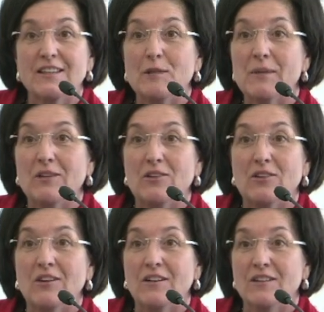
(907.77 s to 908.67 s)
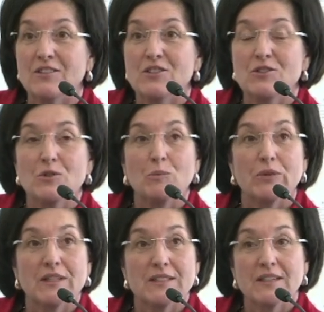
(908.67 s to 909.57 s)
an email along to
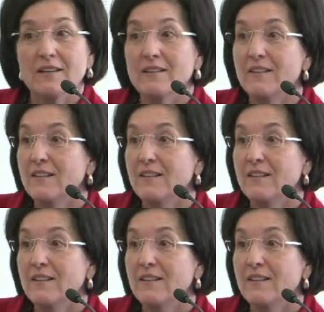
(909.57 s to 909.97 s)
Brenda,